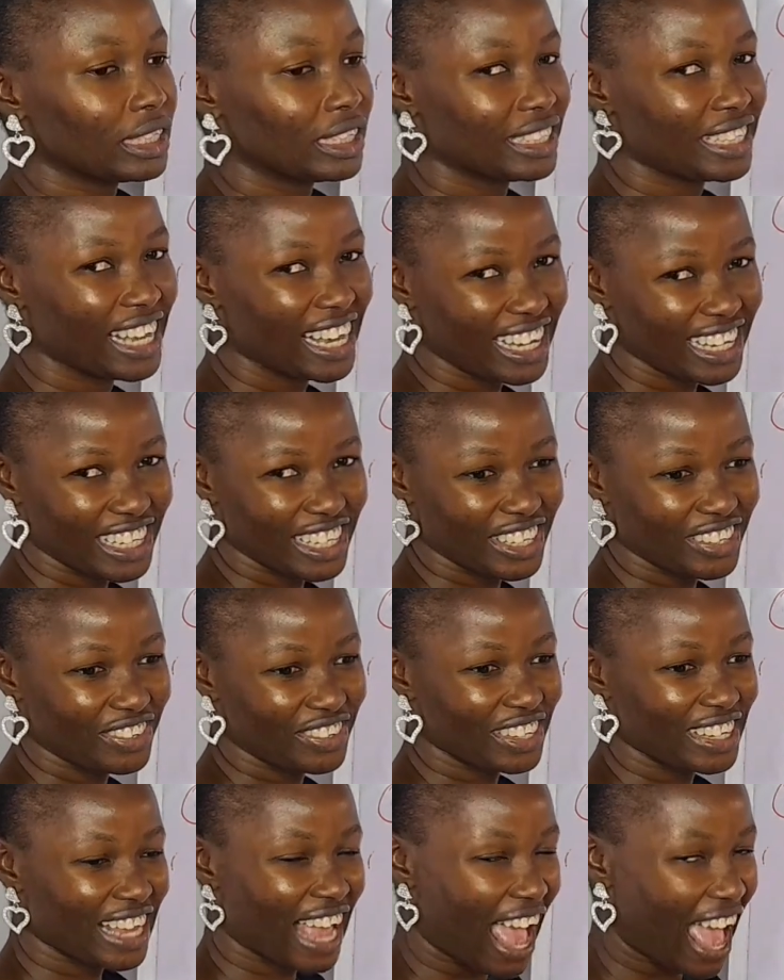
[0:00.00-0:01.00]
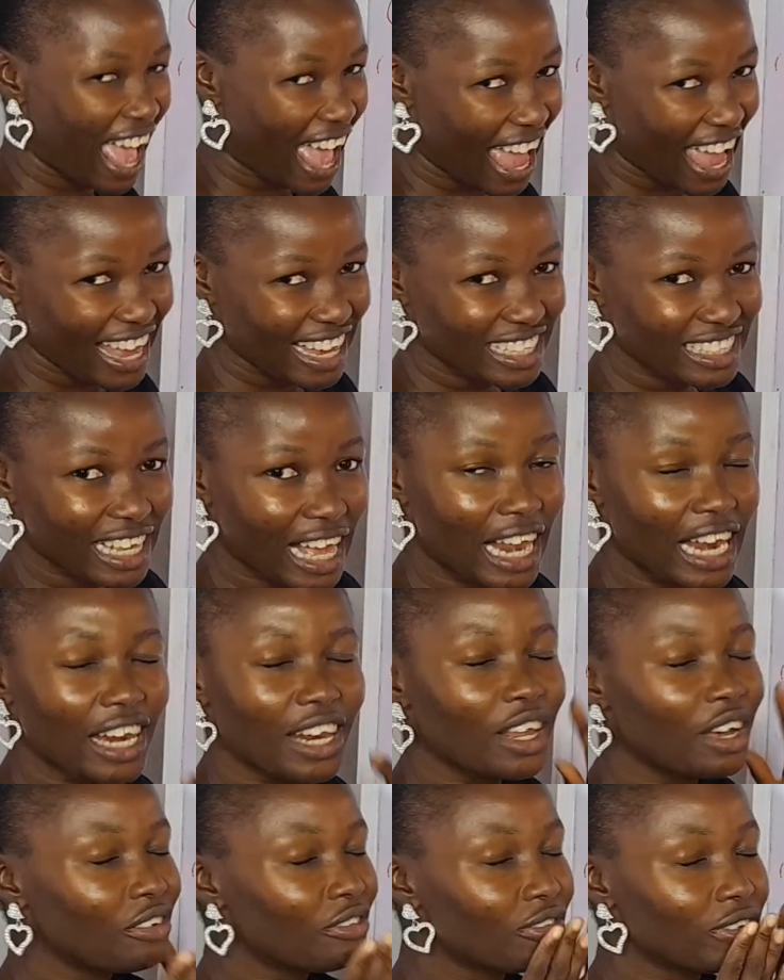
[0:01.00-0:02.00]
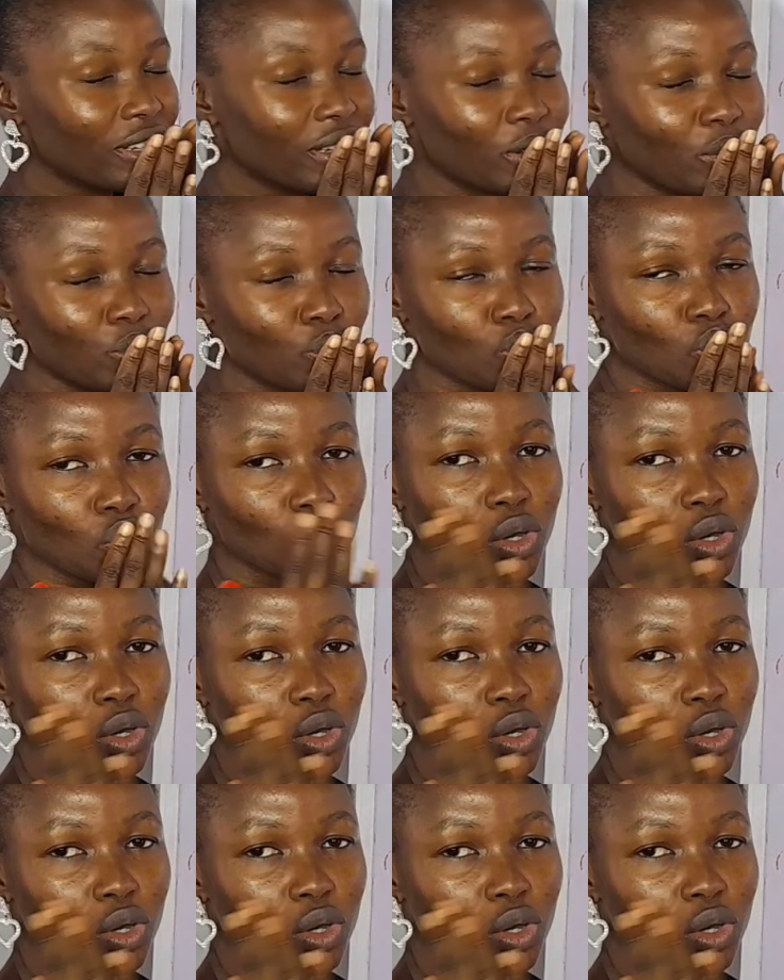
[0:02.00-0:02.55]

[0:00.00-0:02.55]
Thank you guys. I love you.